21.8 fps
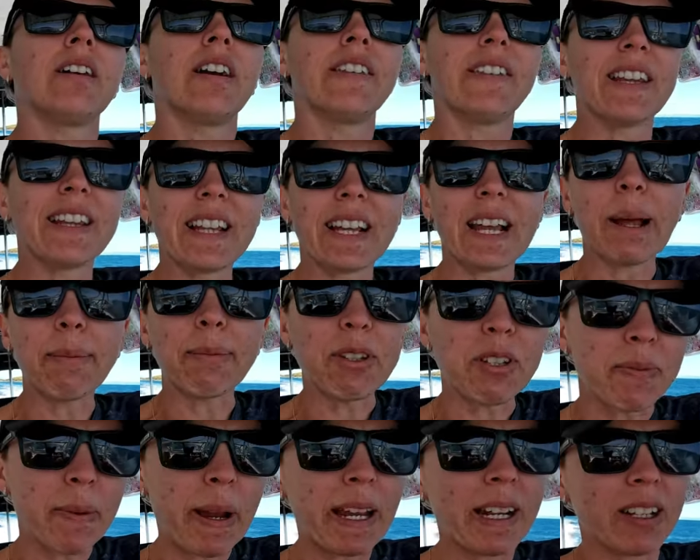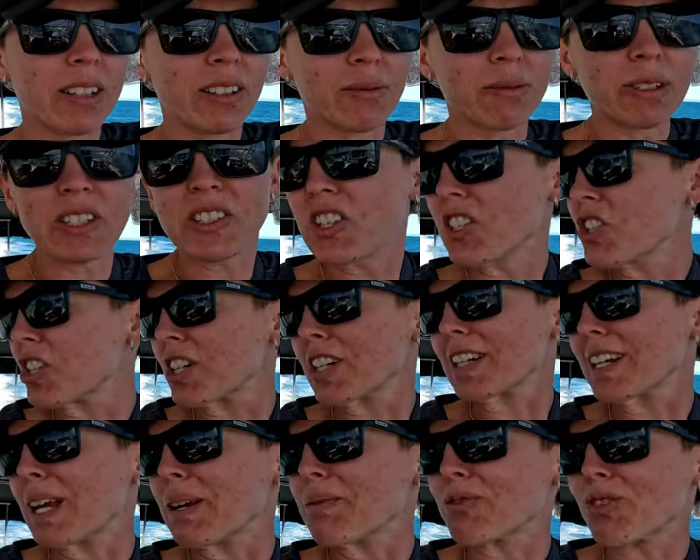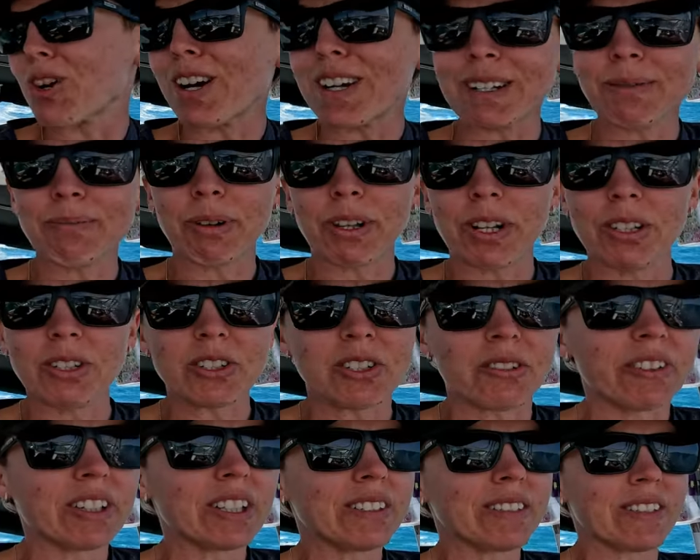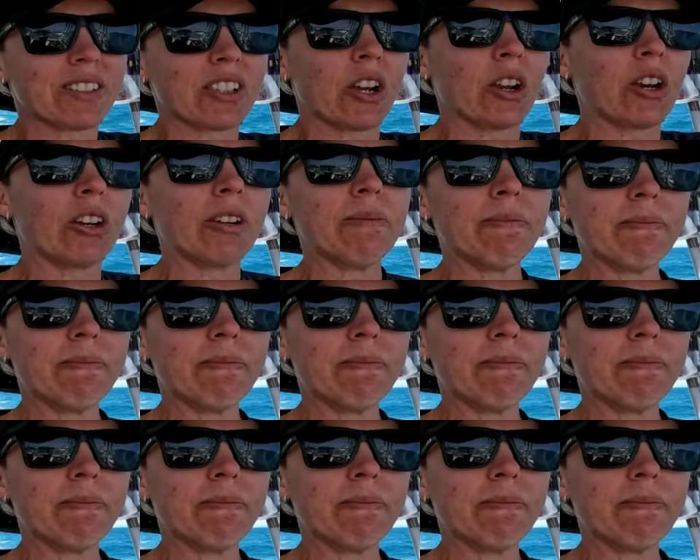I think the captain's made a decision to keep trucking by the looks of it, so...